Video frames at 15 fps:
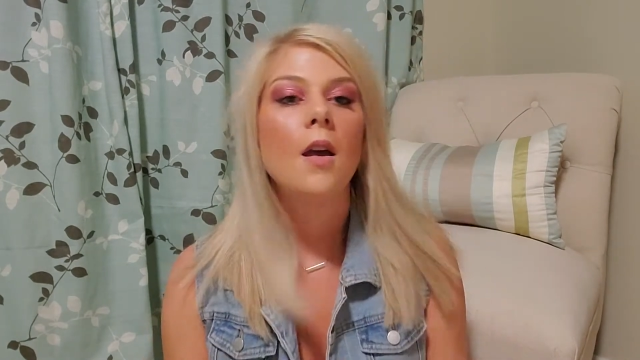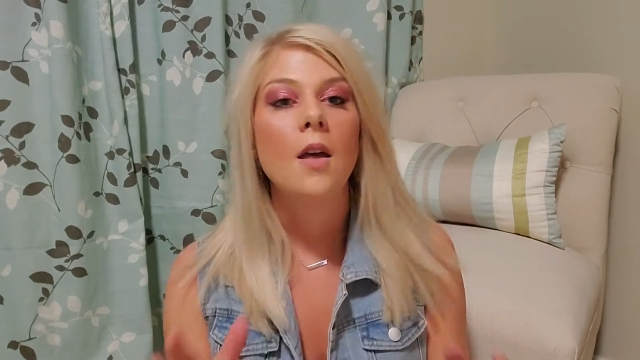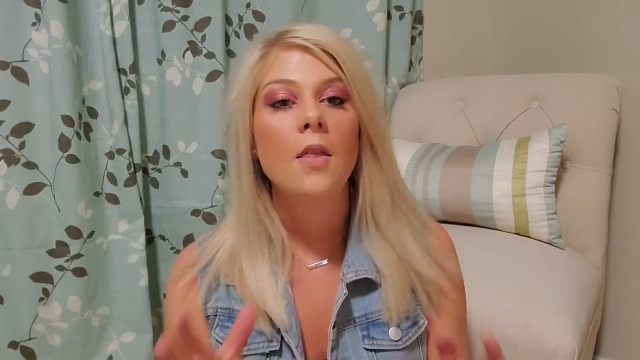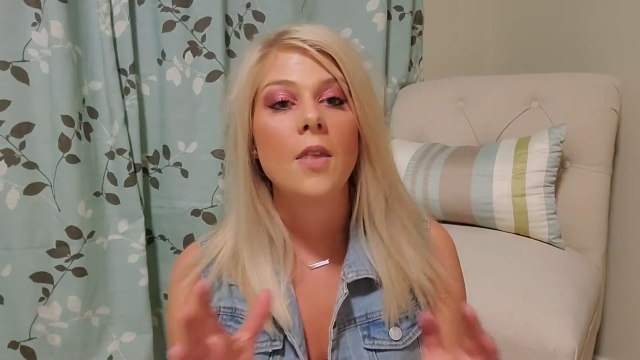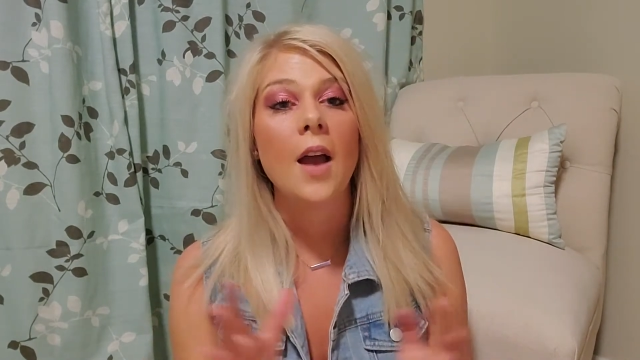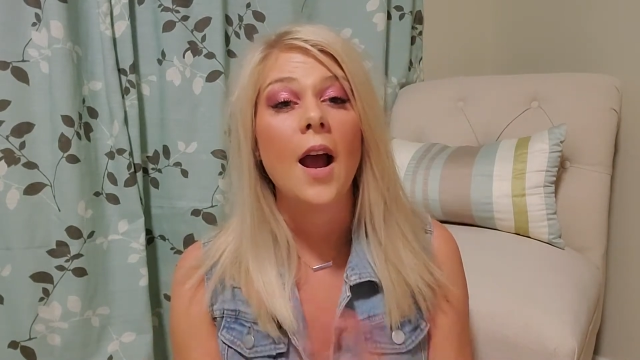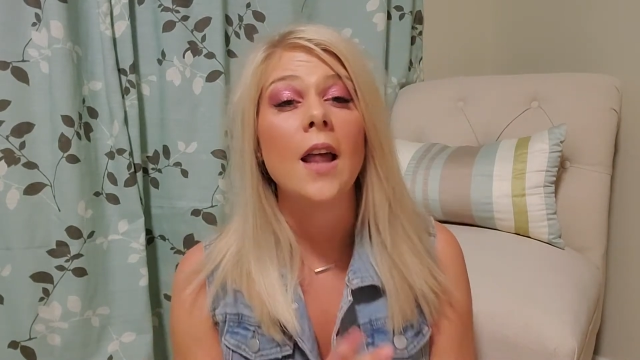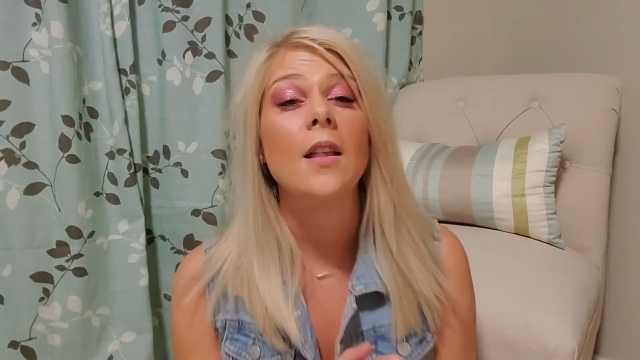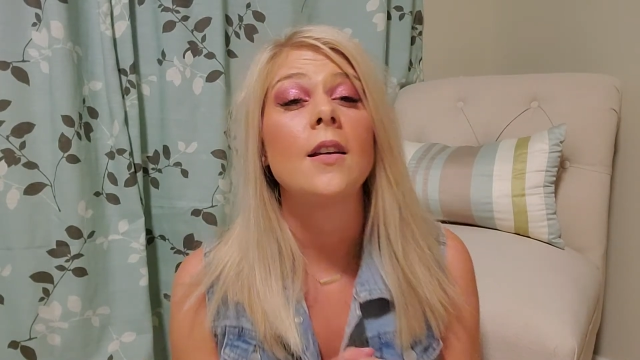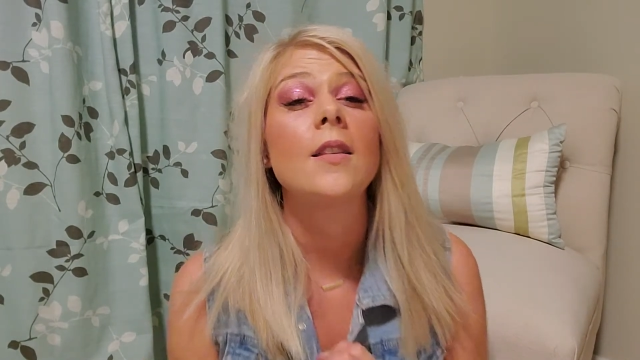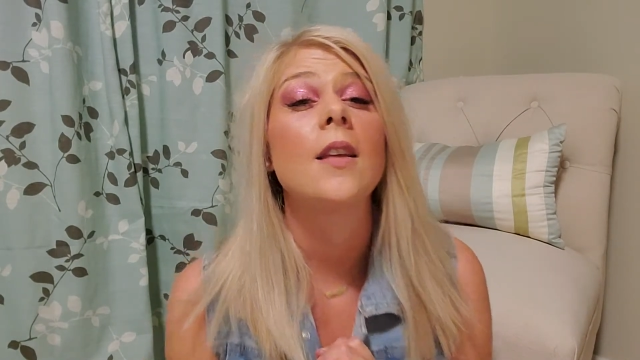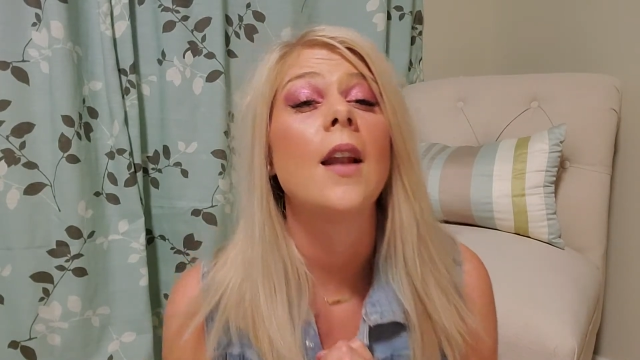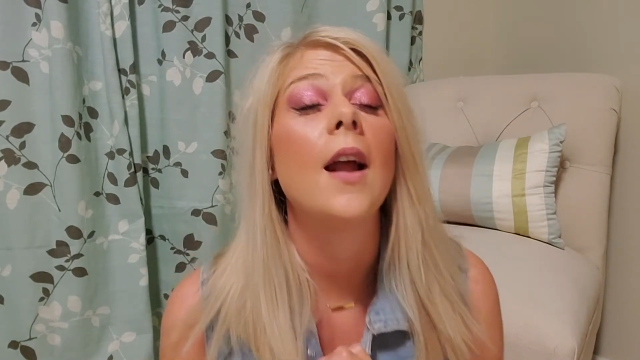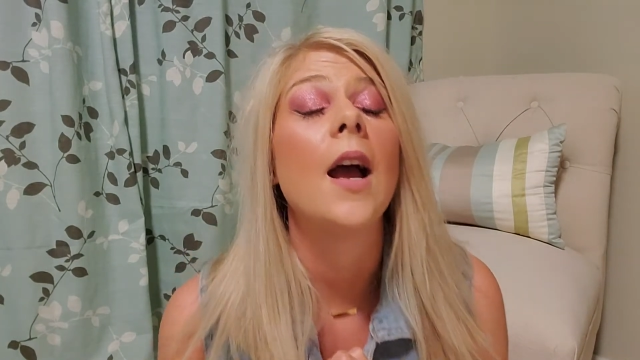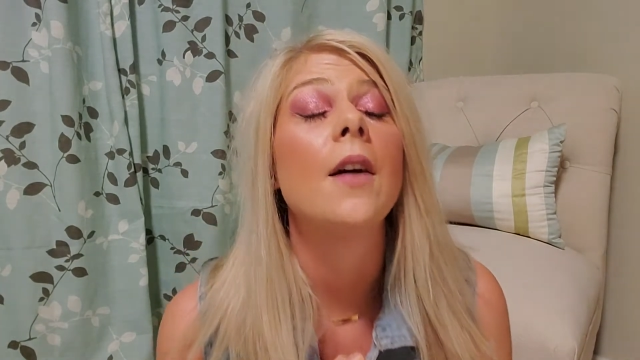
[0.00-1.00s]
The eye look that
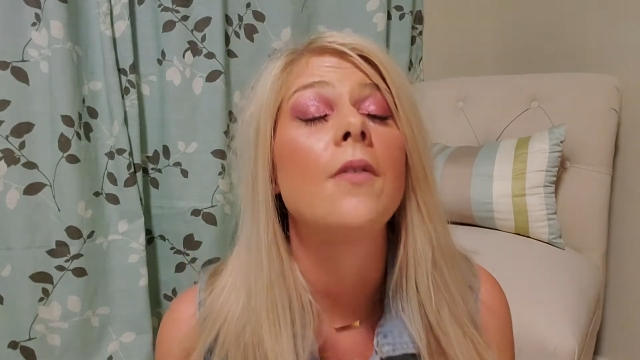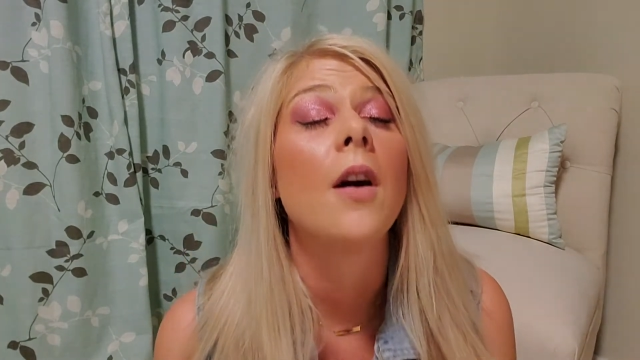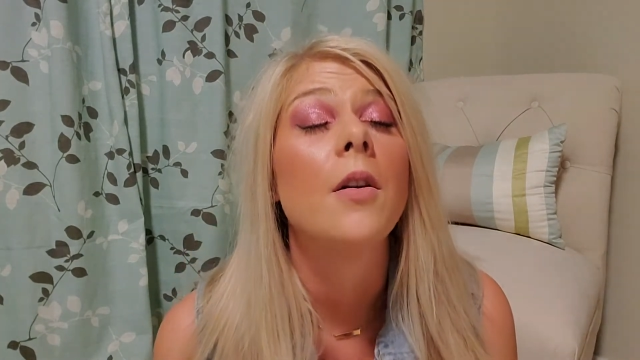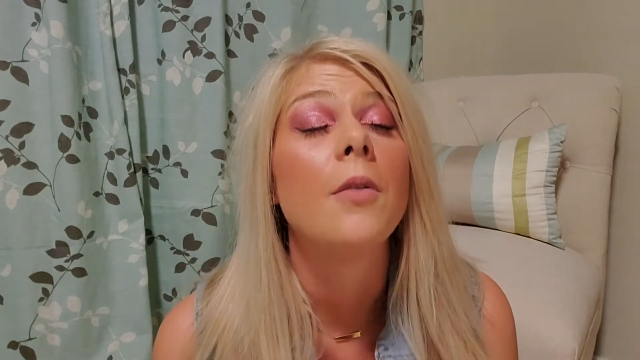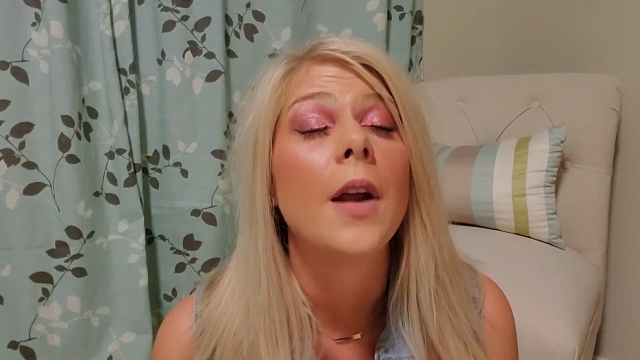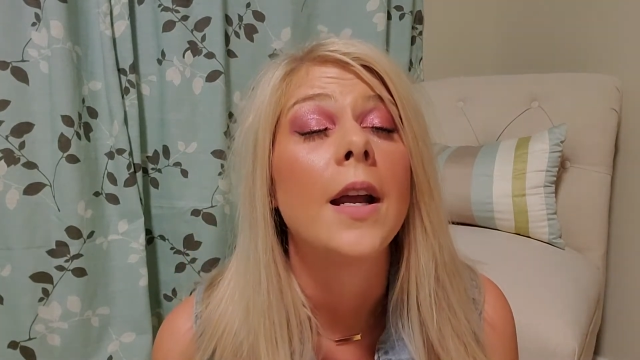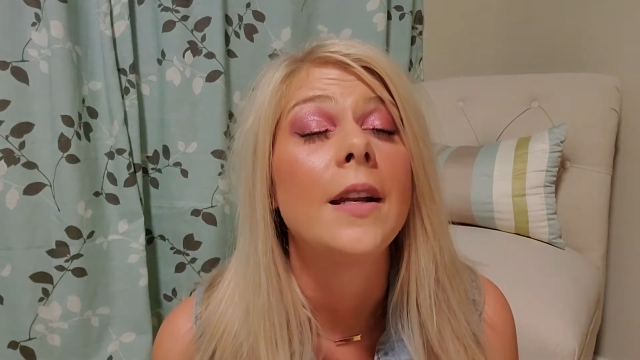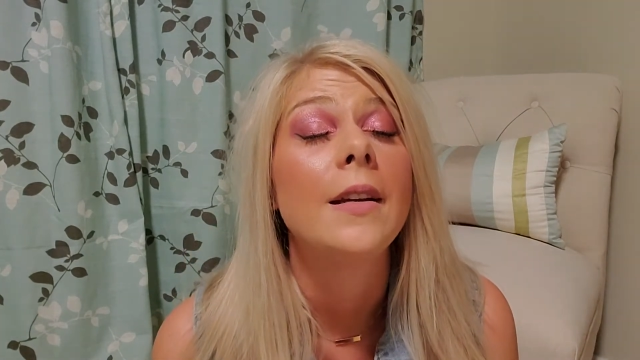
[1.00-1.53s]
I have on right